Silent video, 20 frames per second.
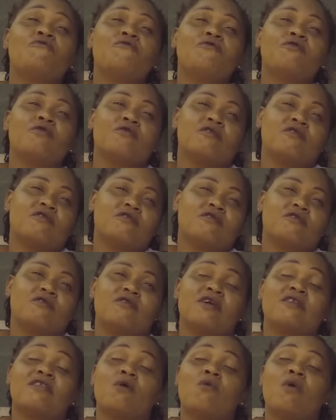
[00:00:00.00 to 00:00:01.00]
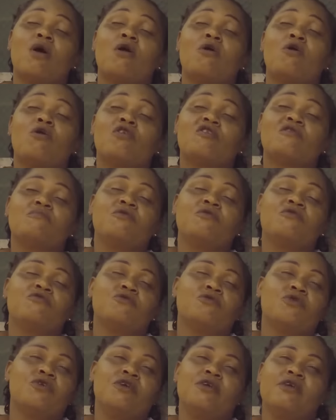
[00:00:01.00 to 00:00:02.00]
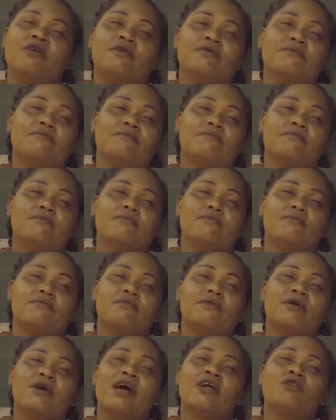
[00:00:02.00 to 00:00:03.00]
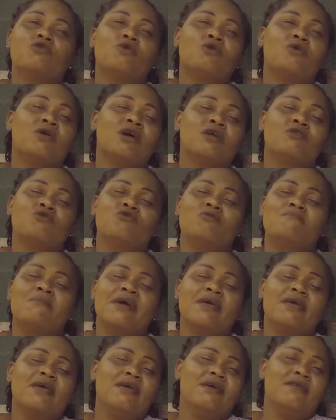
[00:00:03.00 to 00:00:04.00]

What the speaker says: obvious that our hospital here cannot handle my